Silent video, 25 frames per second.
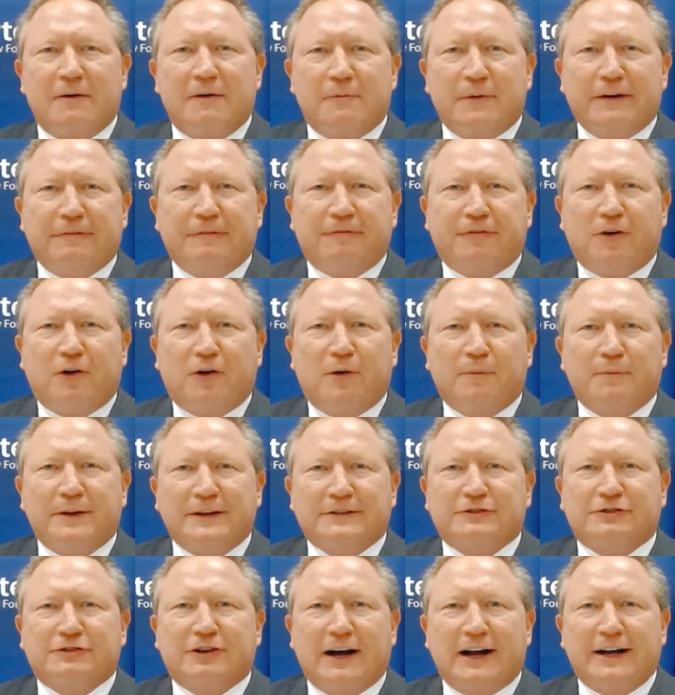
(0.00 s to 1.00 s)
we formed the
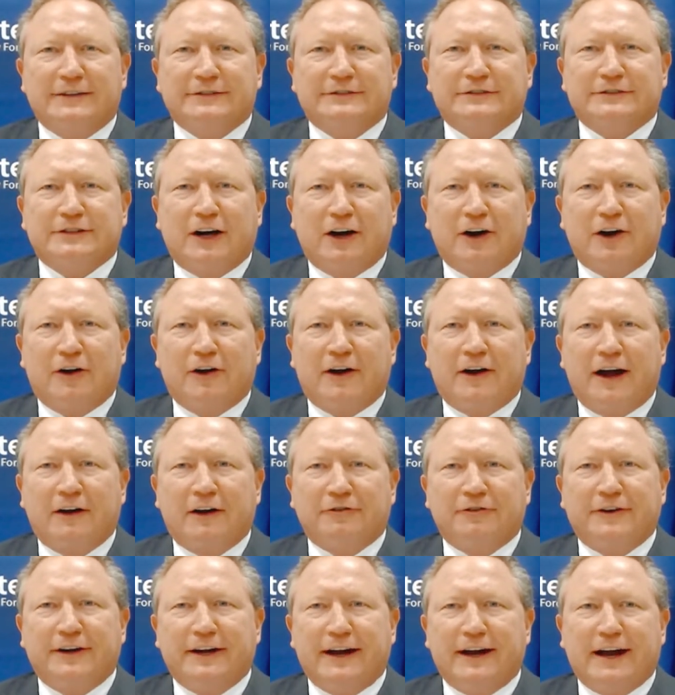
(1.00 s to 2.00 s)
Australian Sino
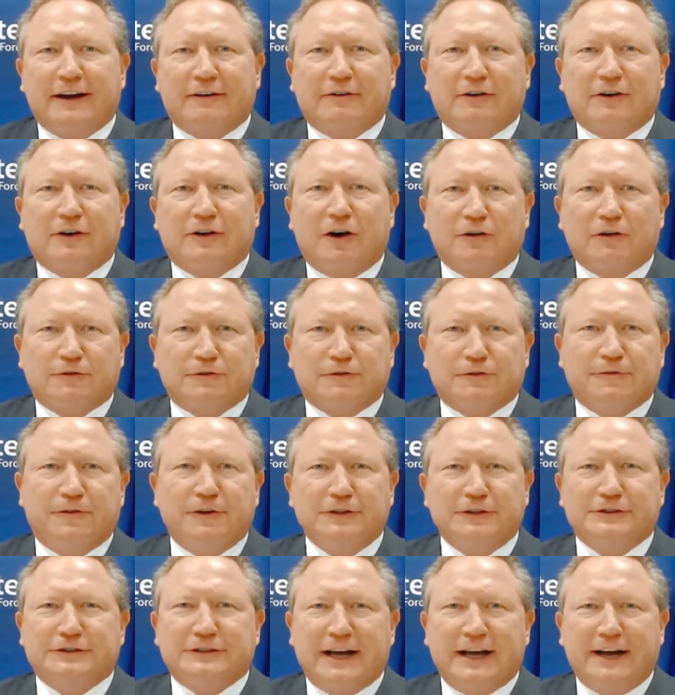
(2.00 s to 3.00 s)
100-Year Agricultural
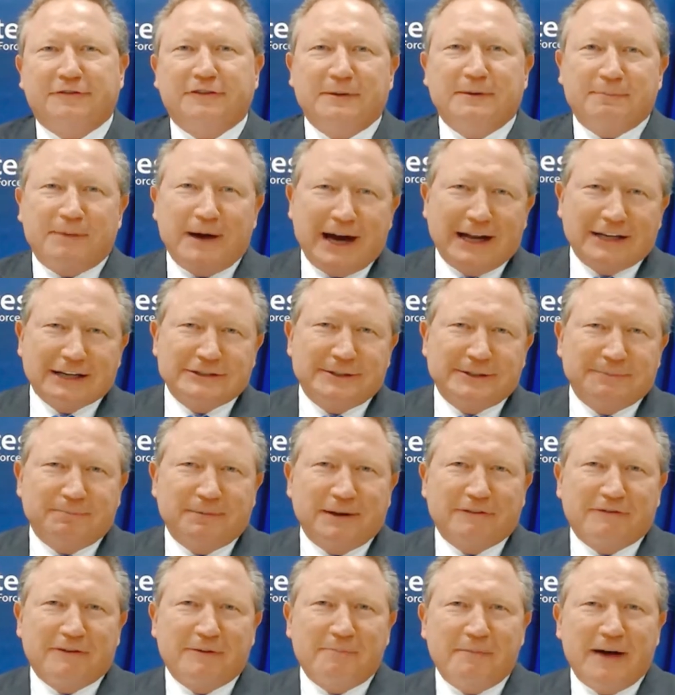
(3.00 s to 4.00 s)
Food Safety Partnership,
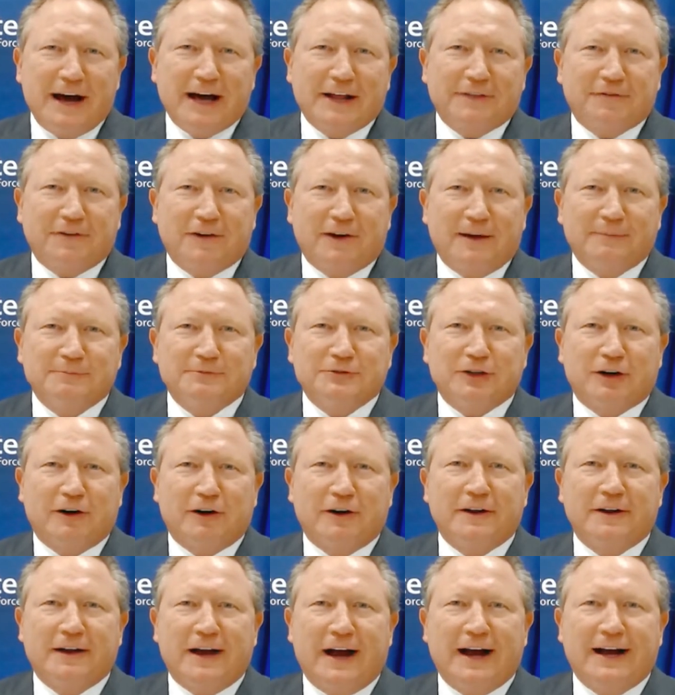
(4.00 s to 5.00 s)
bit of a mouthful, I'm
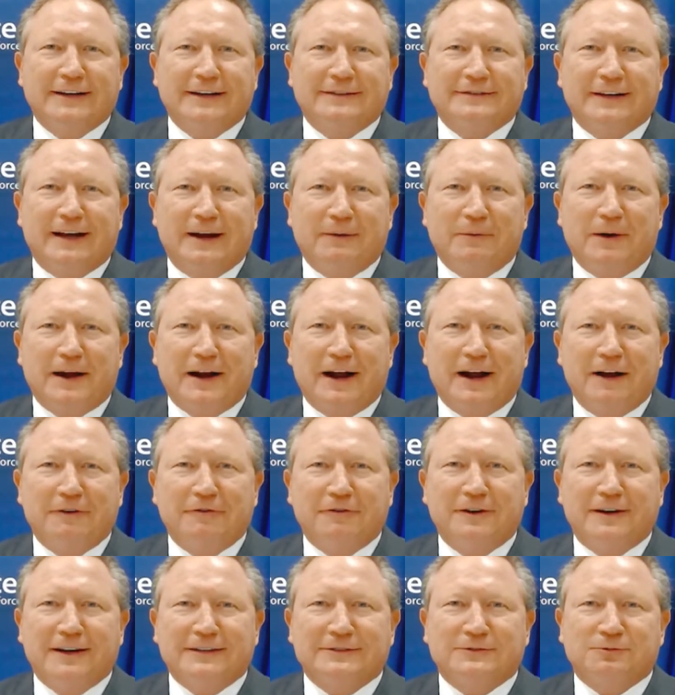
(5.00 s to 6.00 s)
sorry, ASA
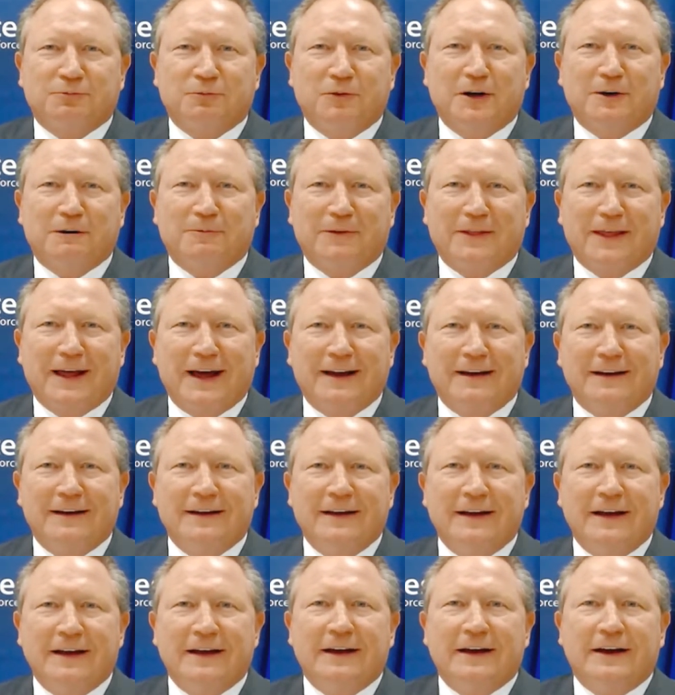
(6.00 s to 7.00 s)
100, let's work with that,
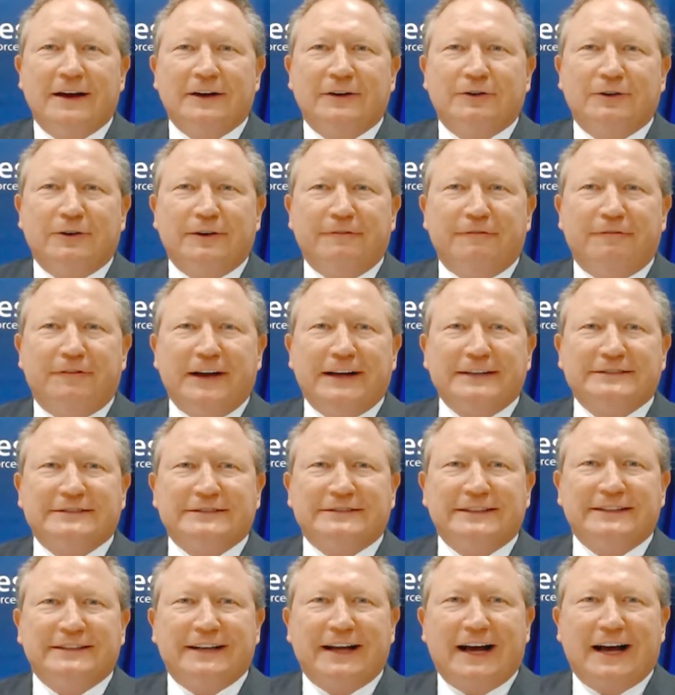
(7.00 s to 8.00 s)
to invest
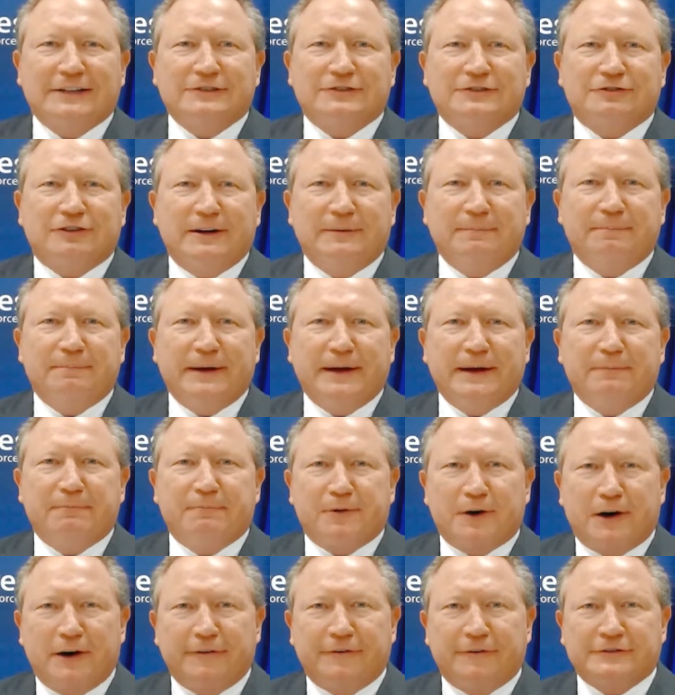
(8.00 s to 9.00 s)
in downstream beef
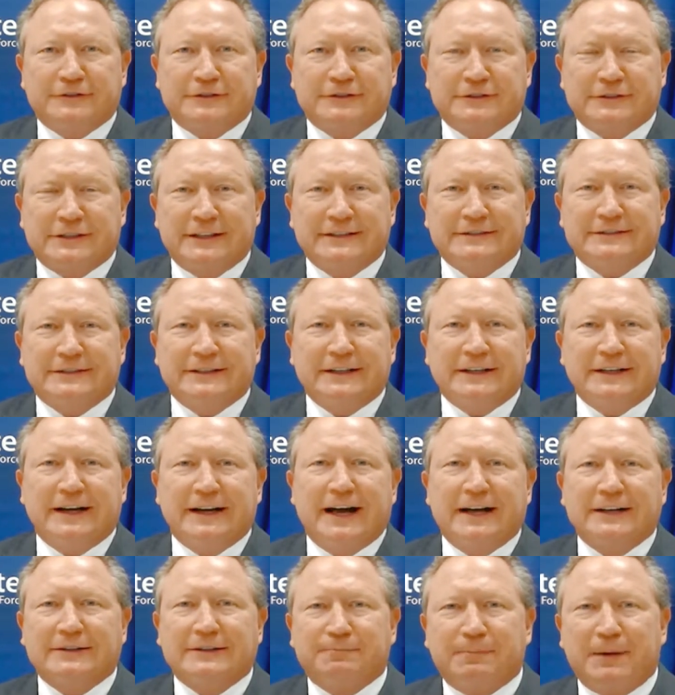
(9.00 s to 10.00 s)
processing
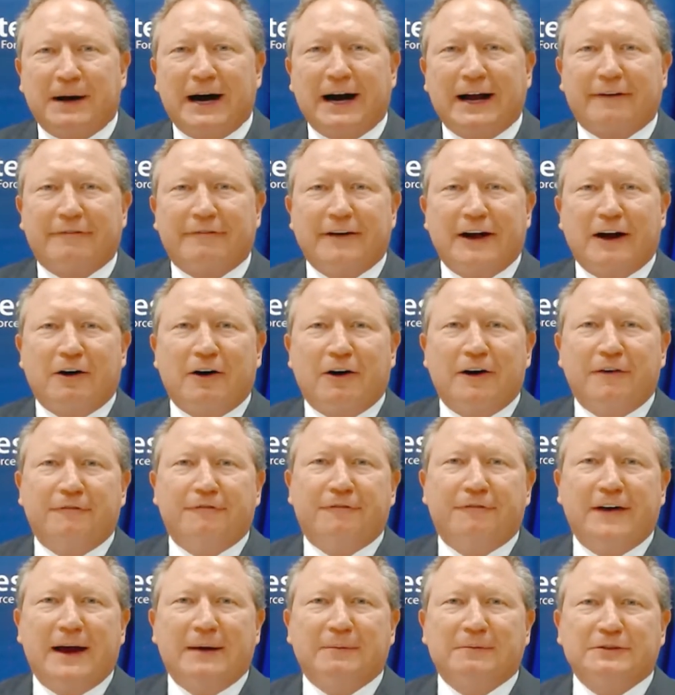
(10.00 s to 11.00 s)
as part of our own
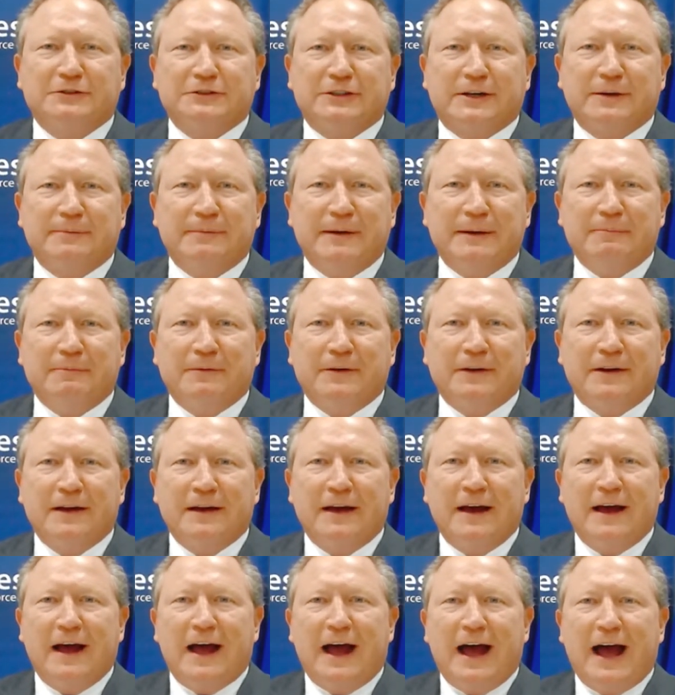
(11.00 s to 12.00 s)
family's commitment
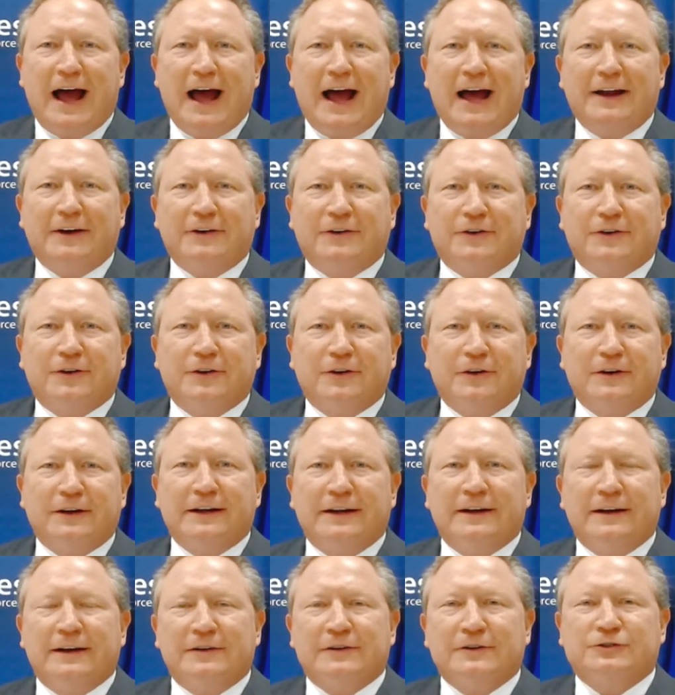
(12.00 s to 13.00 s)
and to
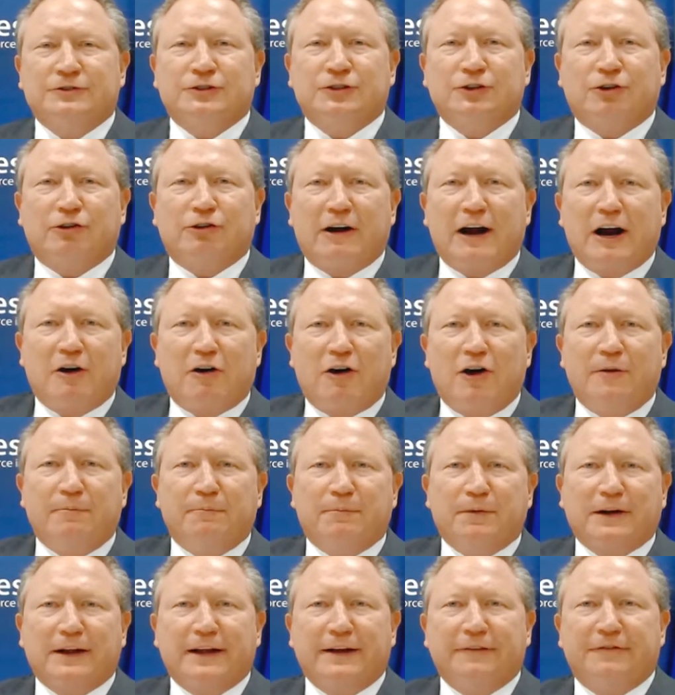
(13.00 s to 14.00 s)
shore our own
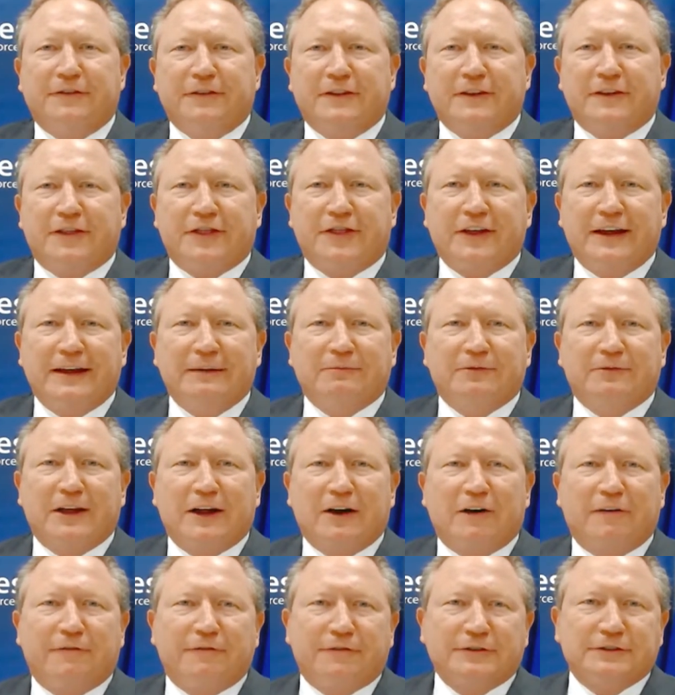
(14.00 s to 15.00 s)
belief in the themes
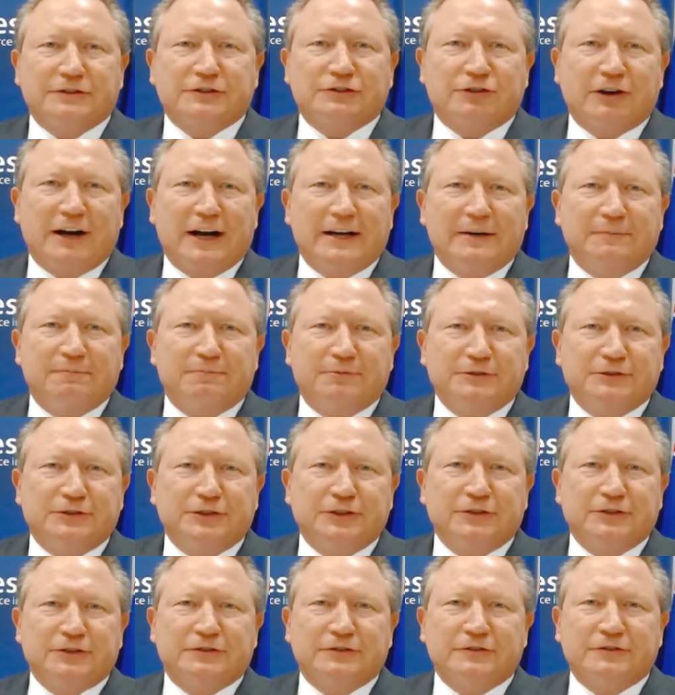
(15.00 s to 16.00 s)
that offer Australian
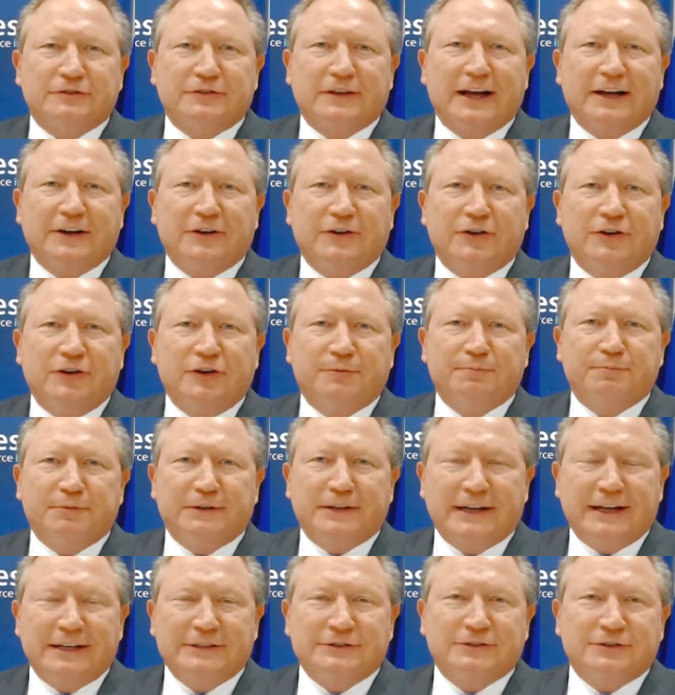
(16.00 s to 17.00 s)
producers that huge
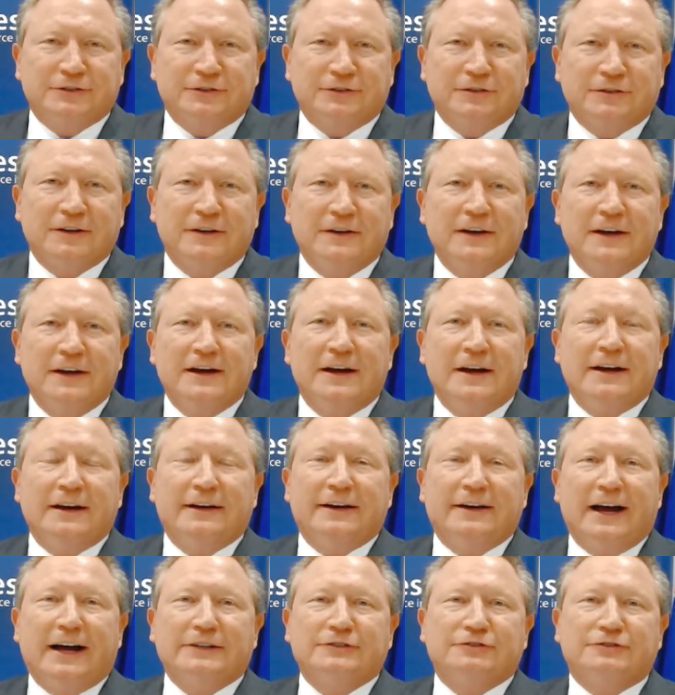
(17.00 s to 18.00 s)
potential
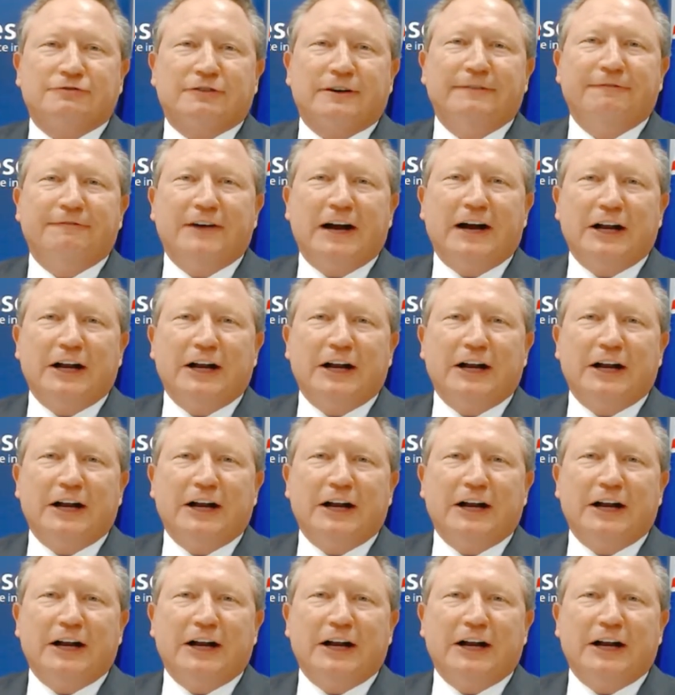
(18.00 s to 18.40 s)
downstream